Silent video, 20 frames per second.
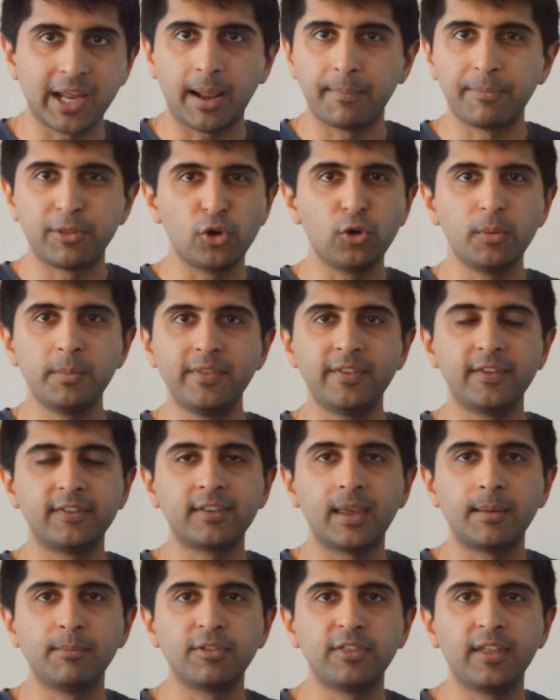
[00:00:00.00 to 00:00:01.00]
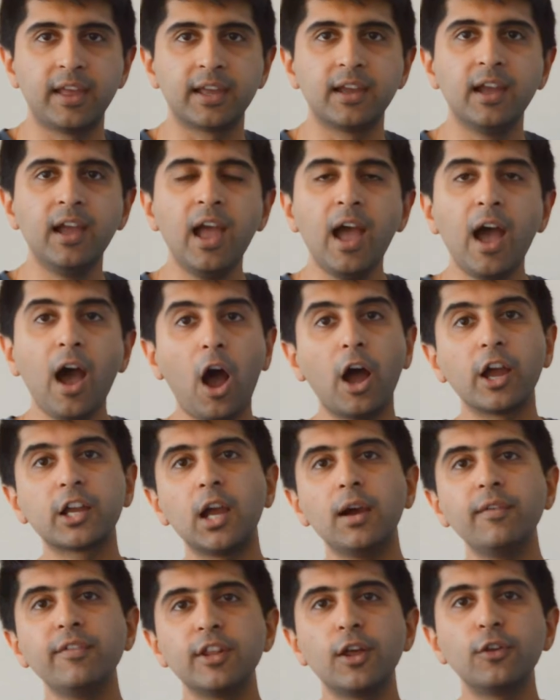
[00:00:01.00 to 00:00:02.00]
gap. They all mean the same thing. I'll
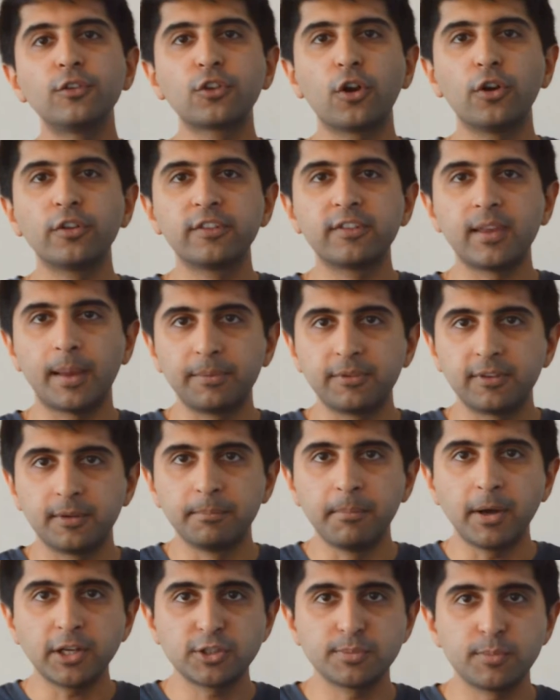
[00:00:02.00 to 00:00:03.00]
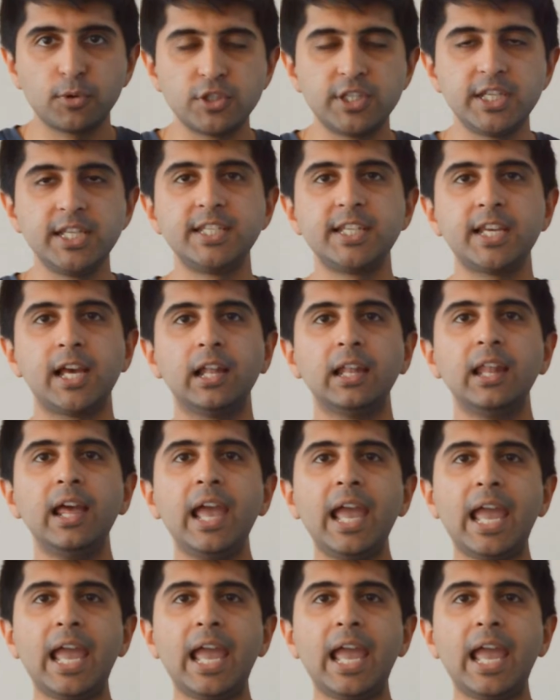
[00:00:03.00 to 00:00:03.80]
cover those concepts in much more detail